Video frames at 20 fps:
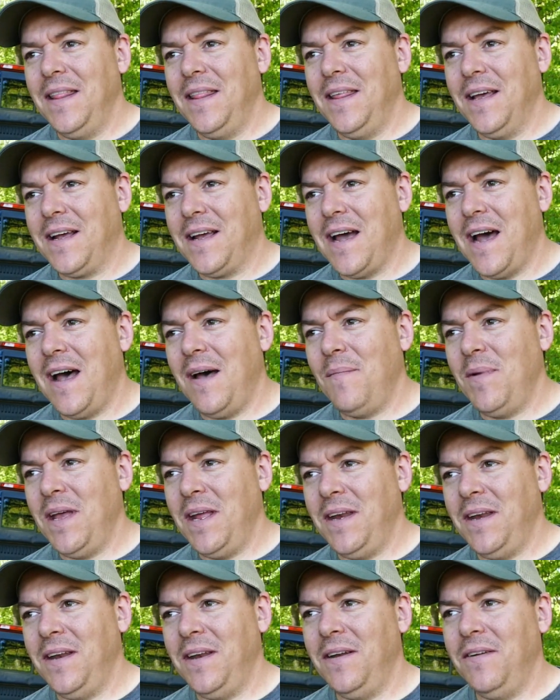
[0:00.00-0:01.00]
the
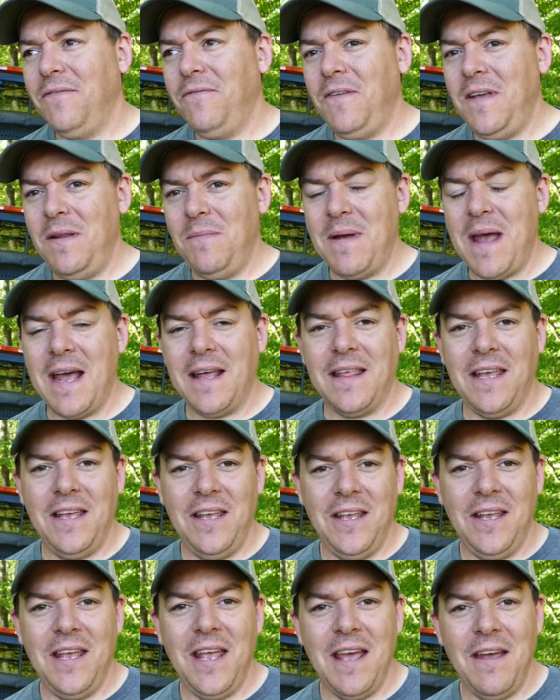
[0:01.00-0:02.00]
common feedback that
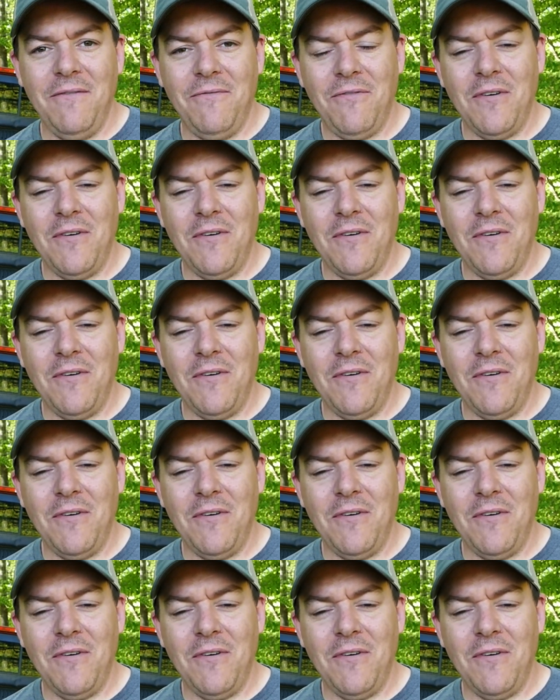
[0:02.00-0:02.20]
you get